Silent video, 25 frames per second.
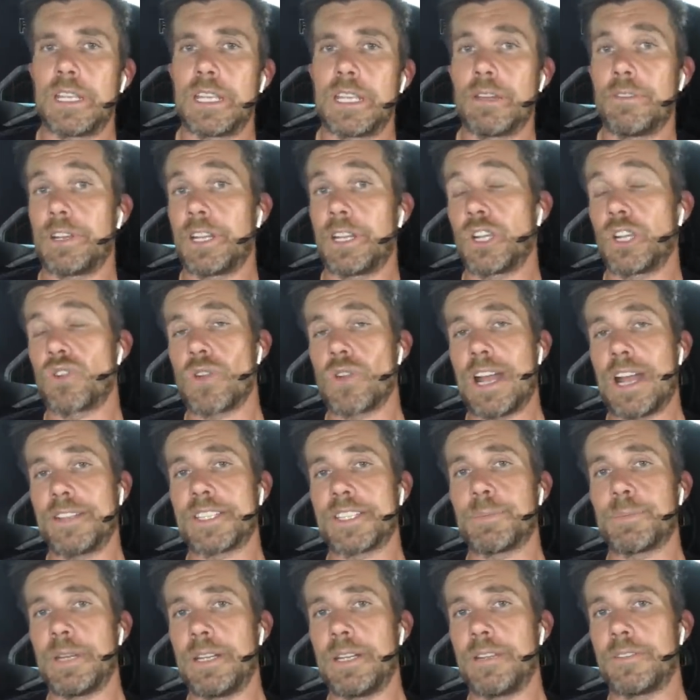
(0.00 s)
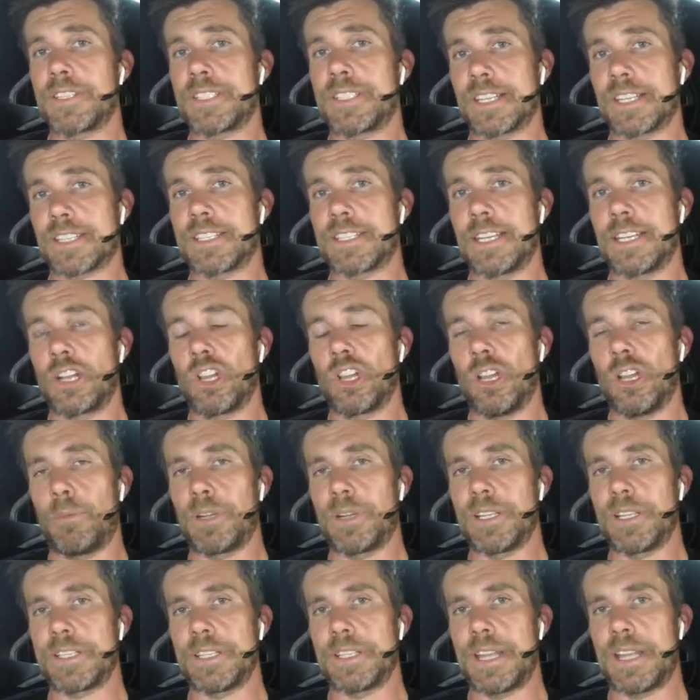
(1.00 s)
to give it a ground speed of 60
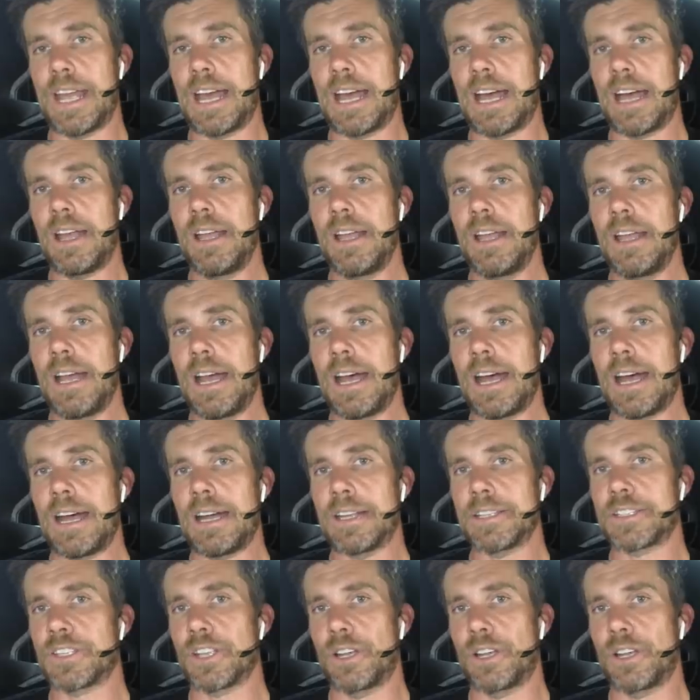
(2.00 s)
km/h.